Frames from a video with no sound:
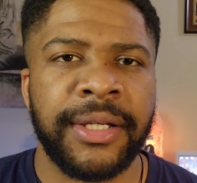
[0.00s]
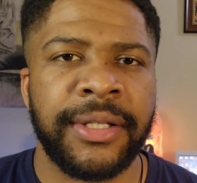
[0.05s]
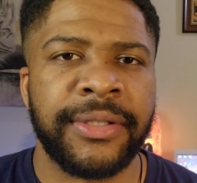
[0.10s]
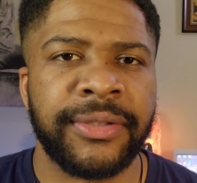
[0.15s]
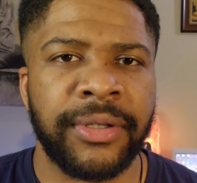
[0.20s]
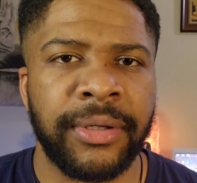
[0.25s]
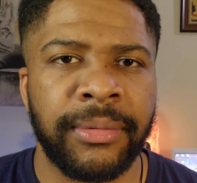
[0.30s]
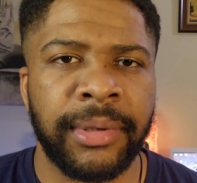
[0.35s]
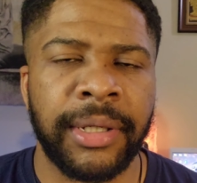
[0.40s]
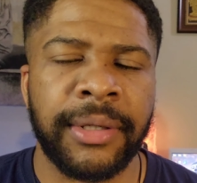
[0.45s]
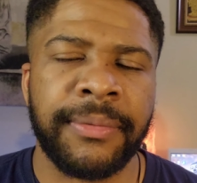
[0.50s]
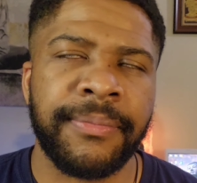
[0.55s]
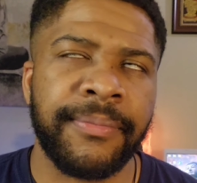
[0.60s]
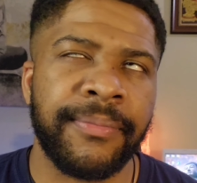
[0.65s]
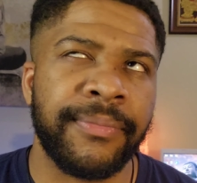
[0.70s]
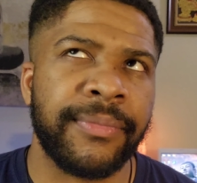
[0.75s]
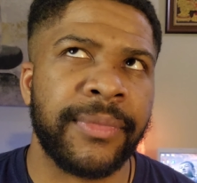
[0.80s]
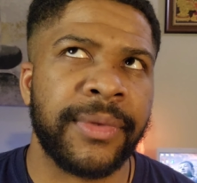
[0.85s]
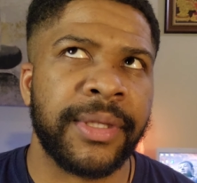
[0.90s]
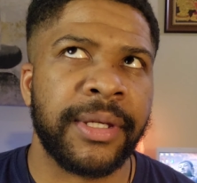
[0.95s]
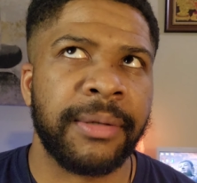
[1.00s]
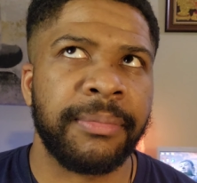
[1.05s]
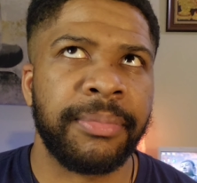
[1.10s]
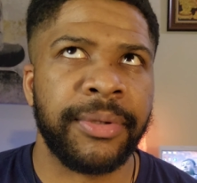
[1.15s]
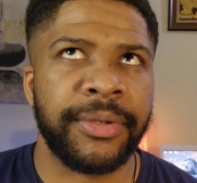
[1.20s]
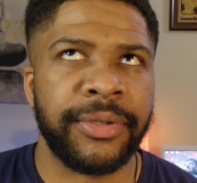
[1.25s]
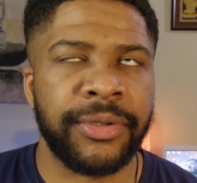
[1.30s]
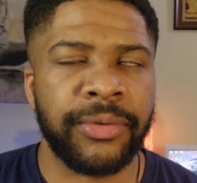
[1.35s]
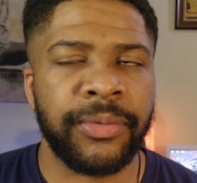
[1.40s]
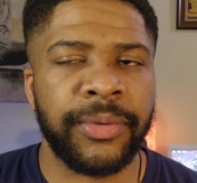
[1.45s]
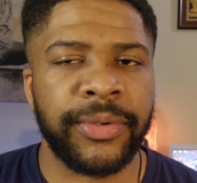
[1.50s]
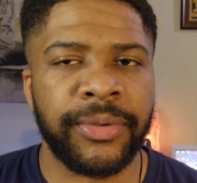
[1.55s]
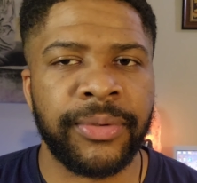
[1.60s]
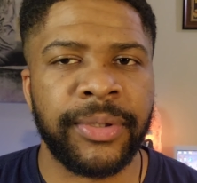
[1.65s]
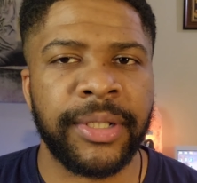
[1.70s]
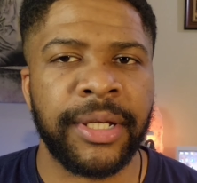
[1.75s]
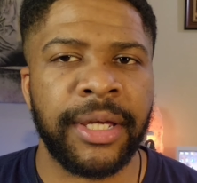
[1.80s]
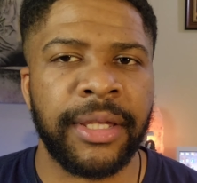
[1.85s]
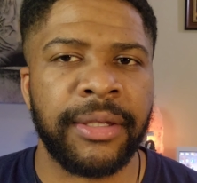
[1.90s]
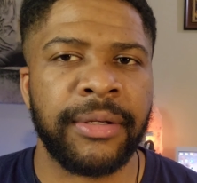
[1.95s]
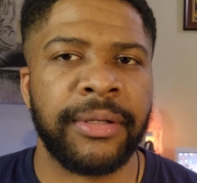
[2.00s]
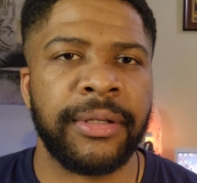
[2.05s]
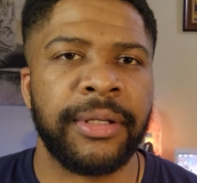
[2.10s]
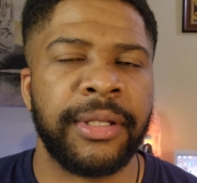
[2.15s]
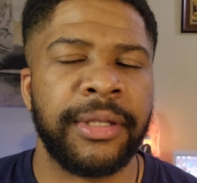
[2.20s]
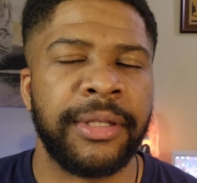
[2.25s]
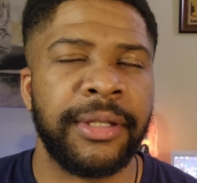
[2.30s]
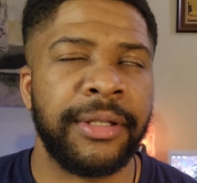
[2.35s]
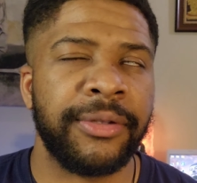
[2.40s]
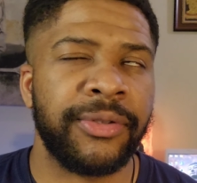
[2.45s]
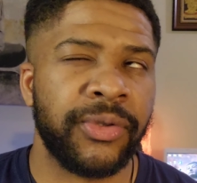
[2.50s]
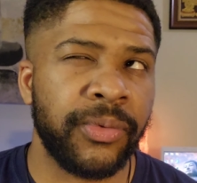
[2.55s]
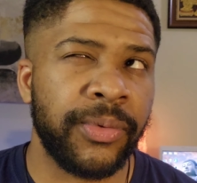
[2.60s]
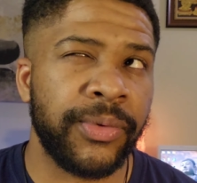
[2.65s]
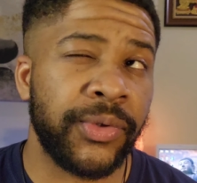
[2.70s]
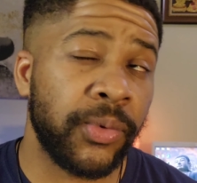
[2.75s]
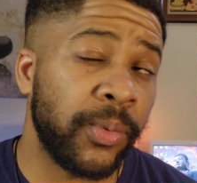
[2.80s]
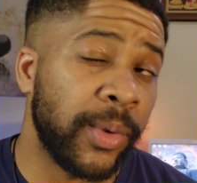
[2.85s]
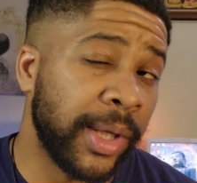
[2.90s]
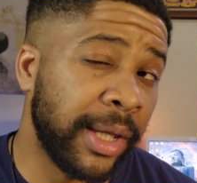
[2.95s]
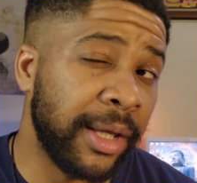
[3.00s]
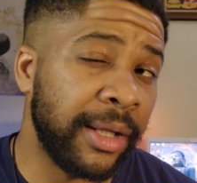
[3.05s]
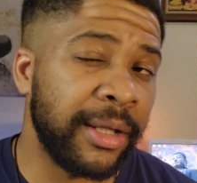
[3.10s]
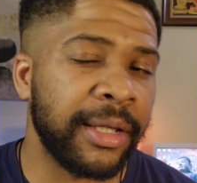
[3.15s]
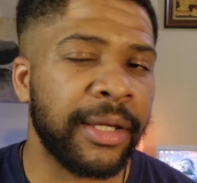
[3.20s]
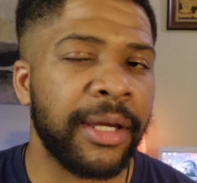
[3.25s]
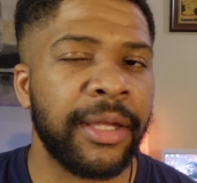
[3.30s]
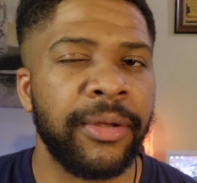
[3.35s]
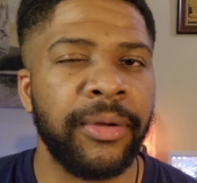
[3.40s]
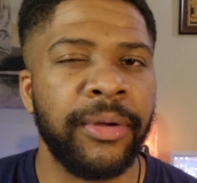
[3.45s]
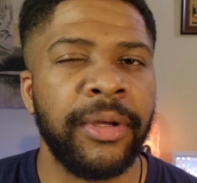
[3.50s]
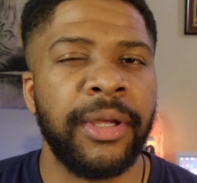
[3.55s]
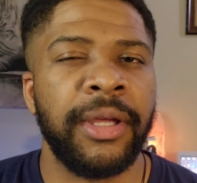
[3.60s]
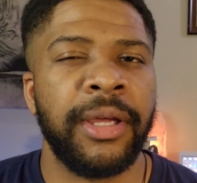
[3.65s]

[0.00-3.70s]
So I'm like, put 2 and 2 together, and then 2 and 2 again together.